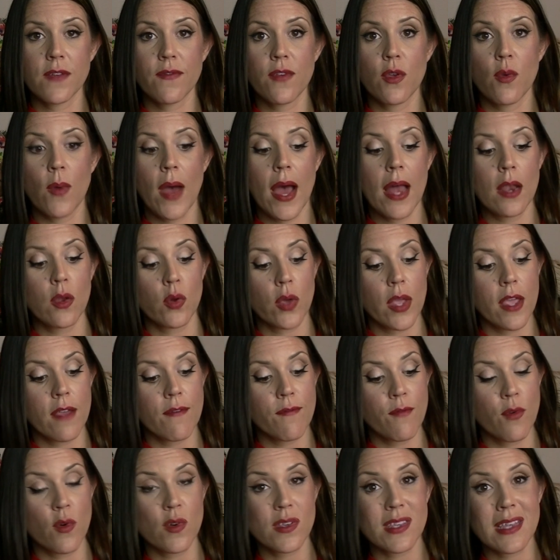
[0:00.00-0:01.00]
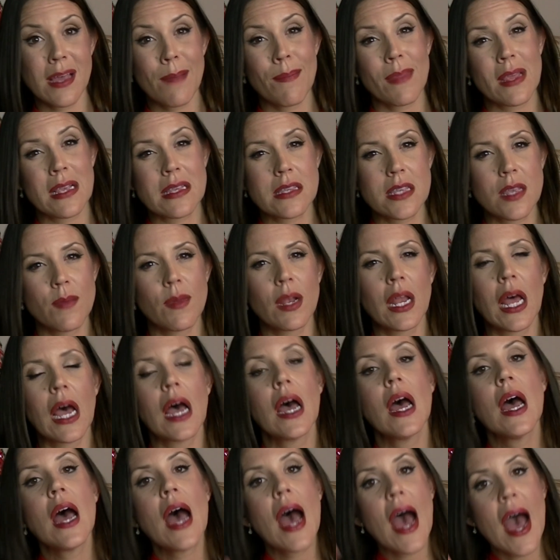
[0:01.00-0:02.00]
if you are looking for something
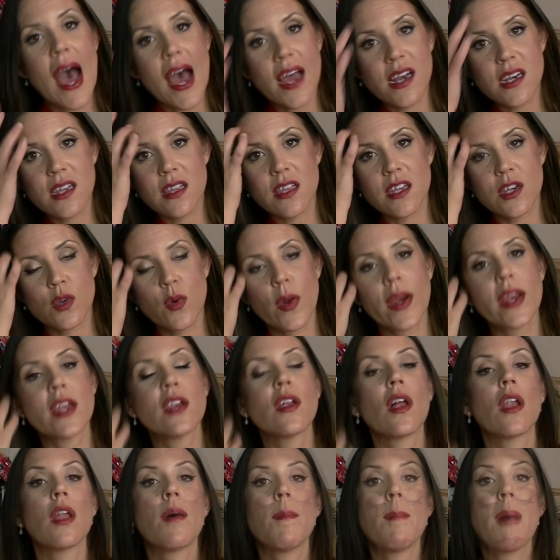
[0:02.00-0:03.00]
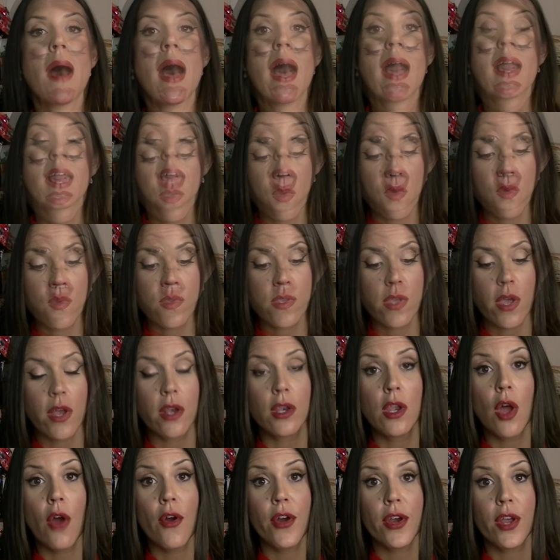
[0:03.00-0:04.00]
similar under the $20 mark.
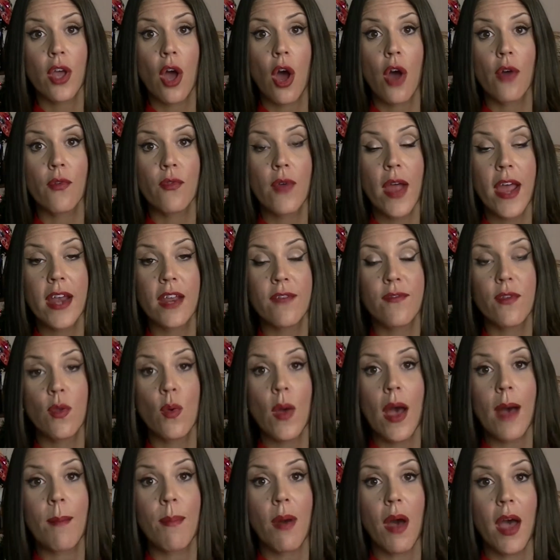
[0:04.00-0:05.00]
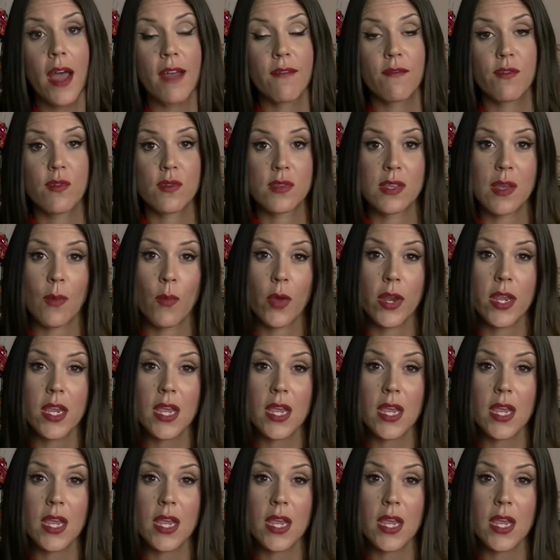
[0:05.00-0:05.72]
Also Lauren Conrad if you are buying for someone